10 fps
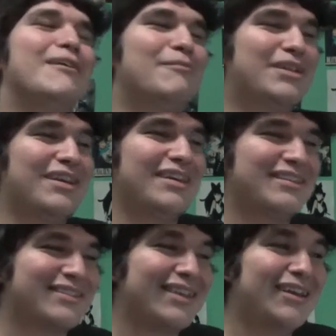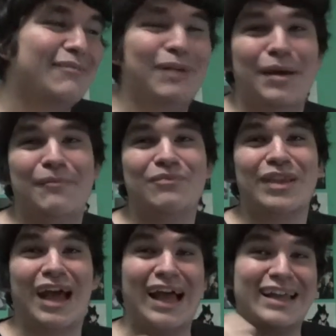because my
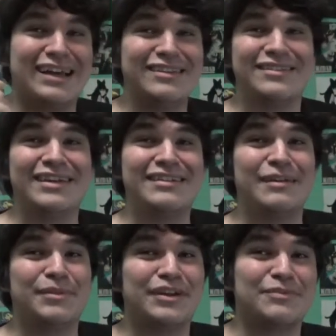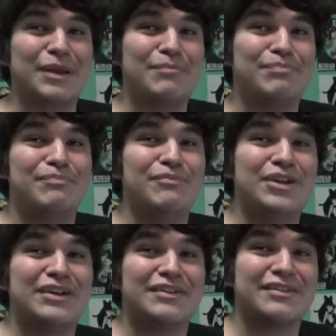I got this idea because my
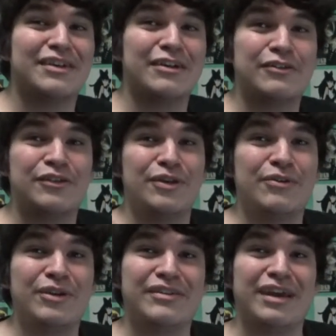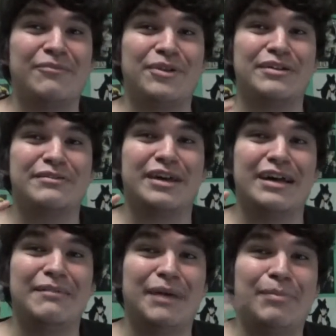because during one time when
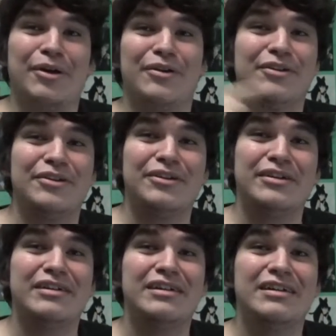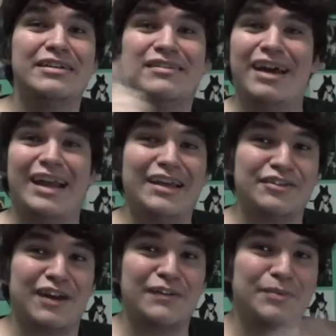uh, my partner Dad Ash
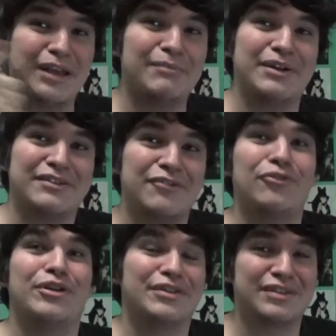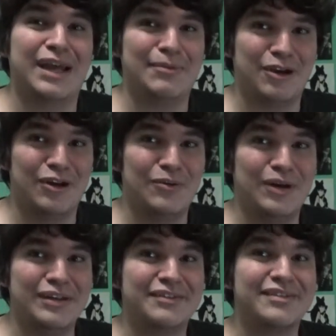cosplay and myself were in a Skype call
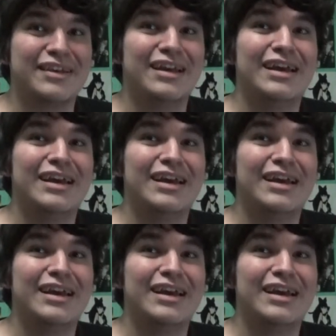once